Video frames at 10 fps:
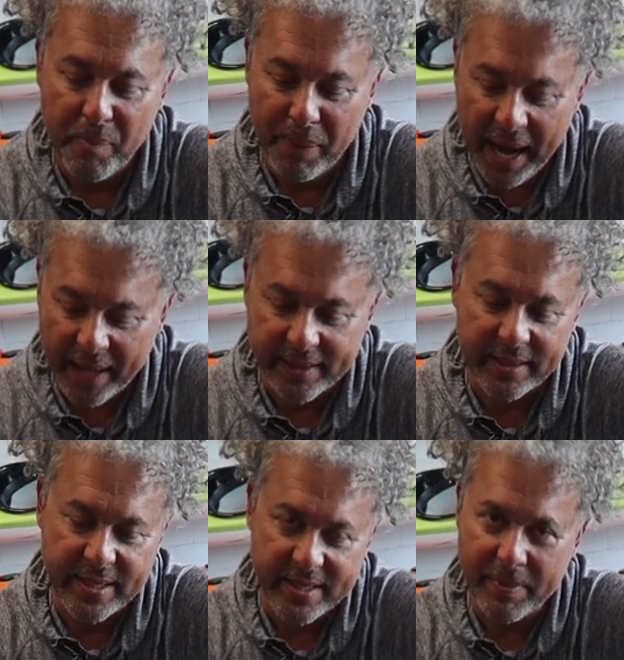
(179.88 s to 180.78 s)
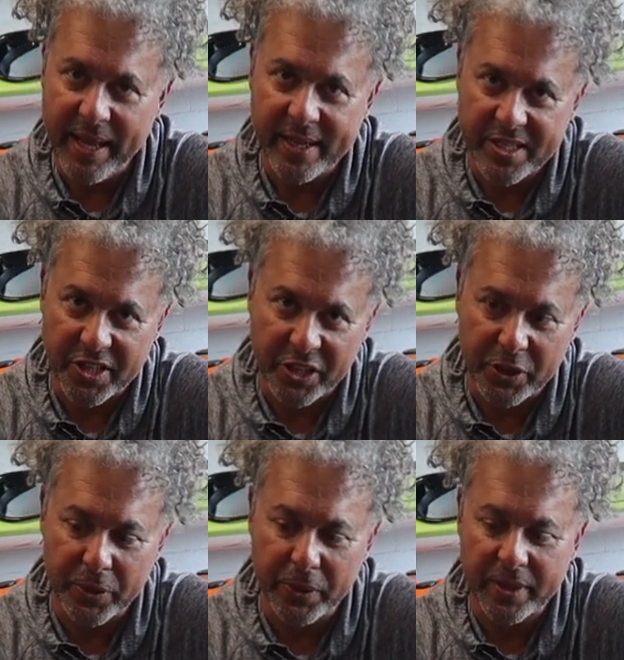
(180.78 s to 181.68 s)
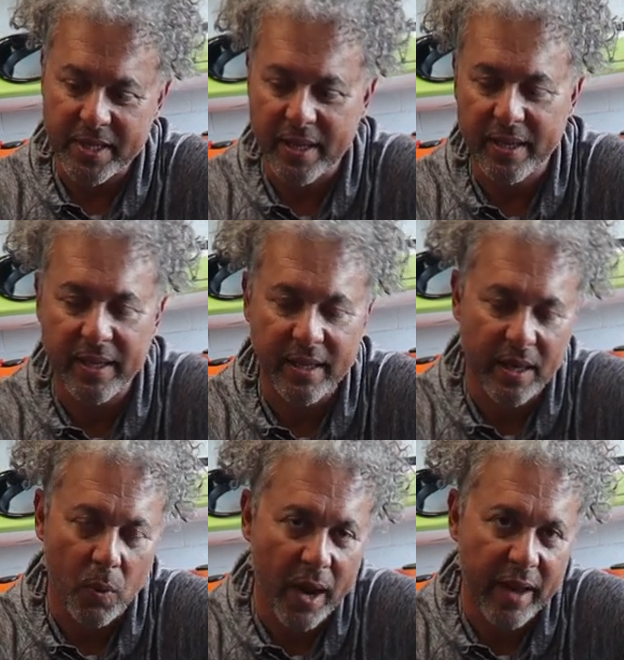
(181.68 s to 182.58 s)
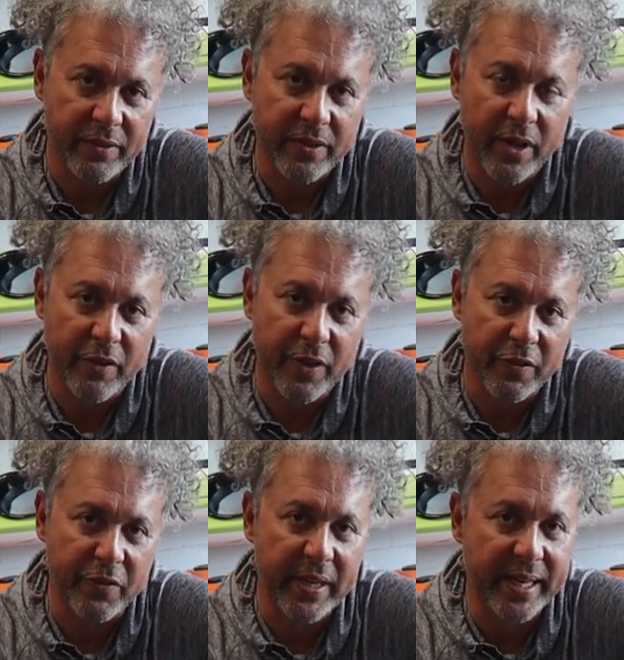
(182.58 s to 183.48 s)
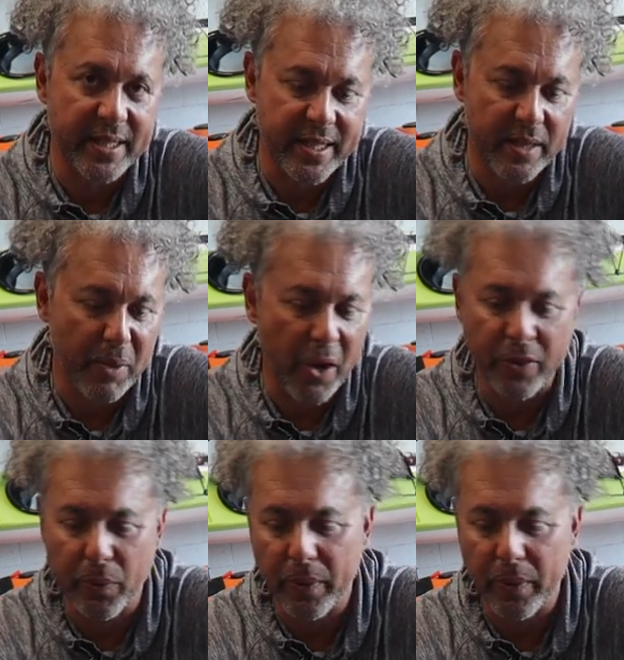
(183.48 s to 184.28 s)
But this is about as secure as a way of fitting it to your boat that